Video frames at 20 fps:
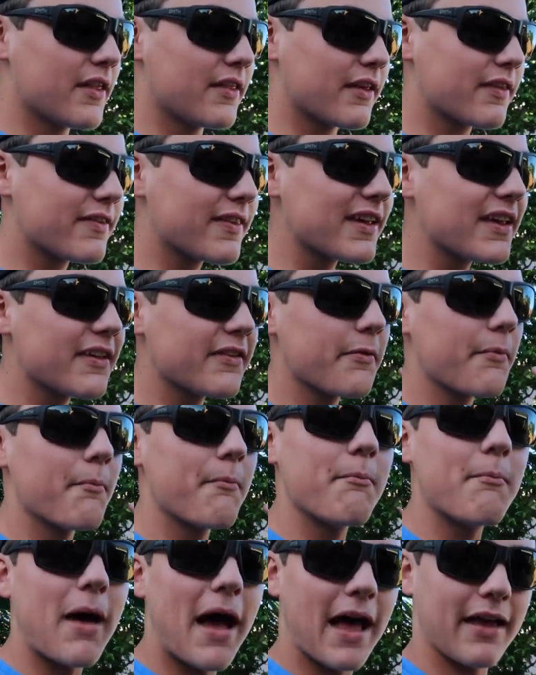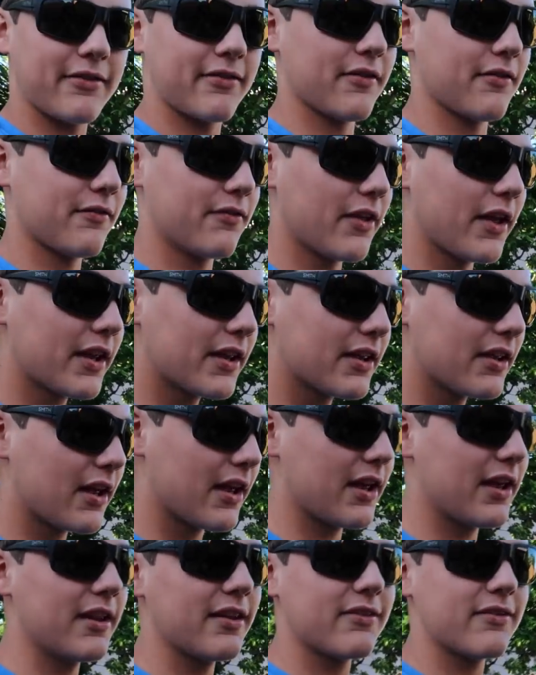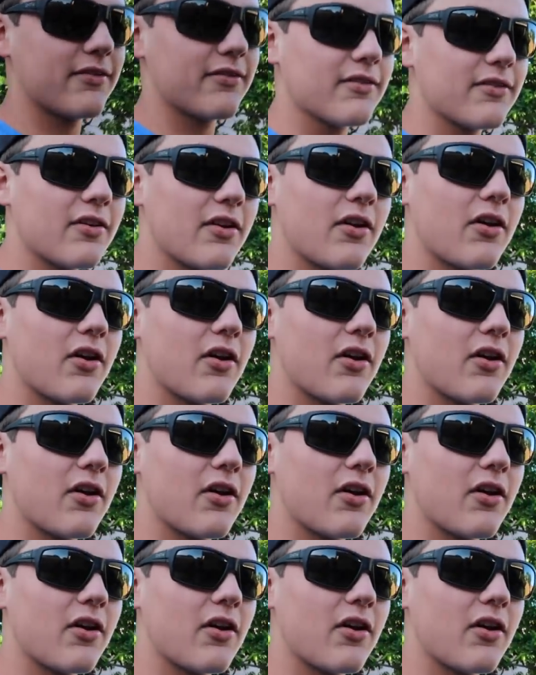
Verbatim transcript: This thing is massive. Like, it's